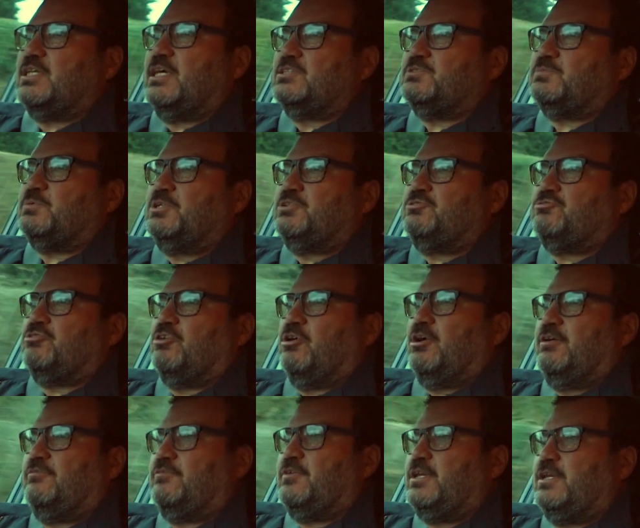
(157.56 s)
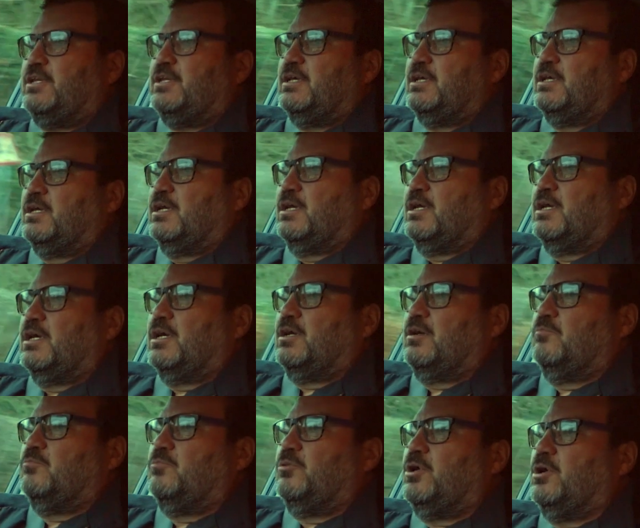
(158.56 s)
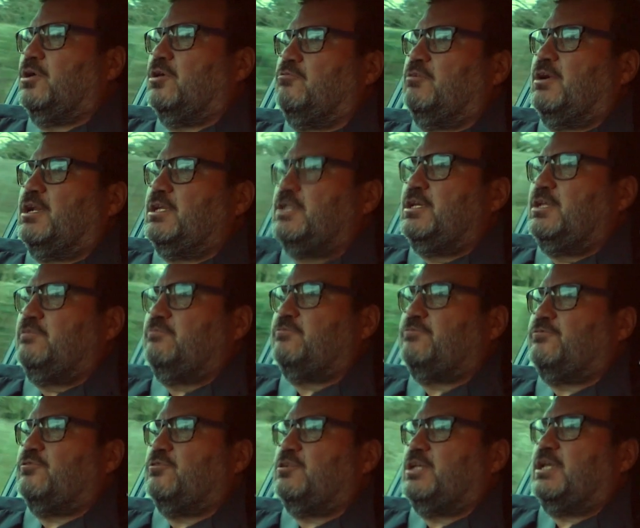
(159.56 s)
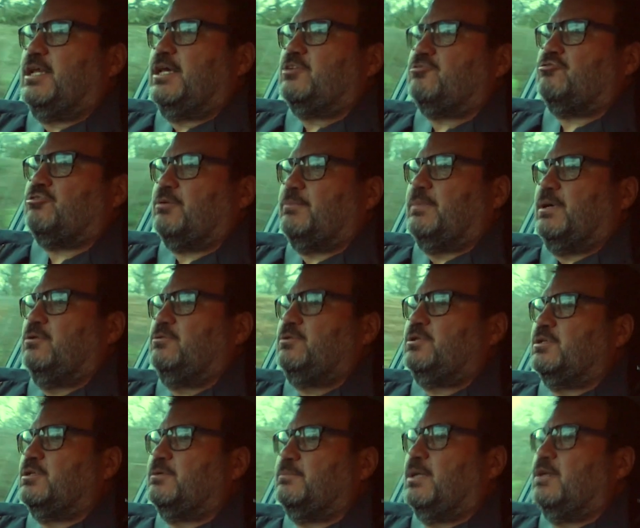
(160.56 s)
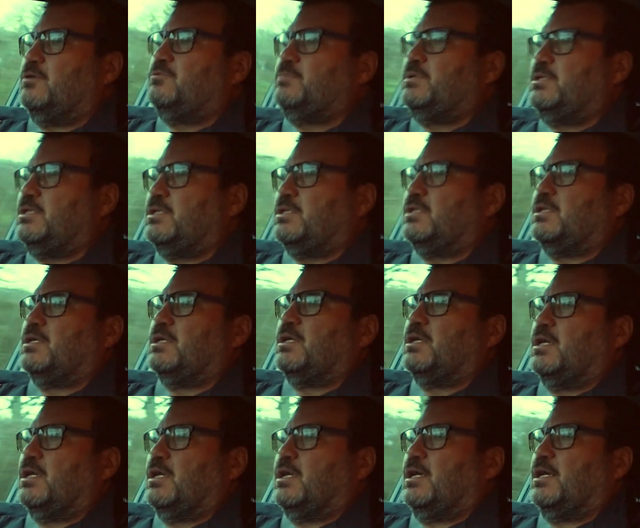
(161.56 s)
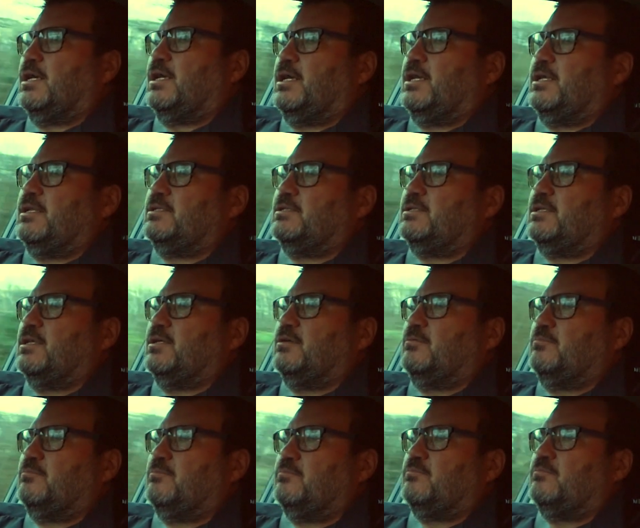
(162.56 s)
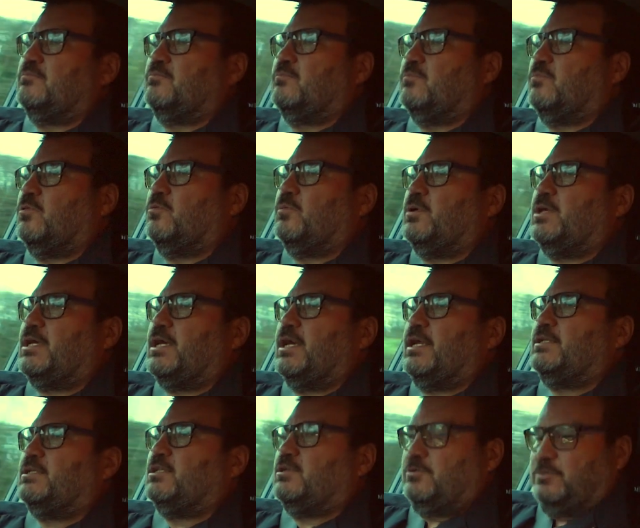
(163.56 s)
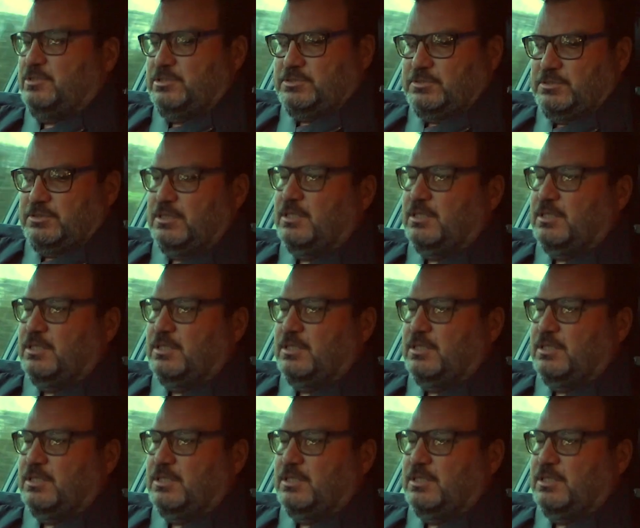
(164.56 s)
as we're driving. We are running in full electric mode at the moment, and what we can do is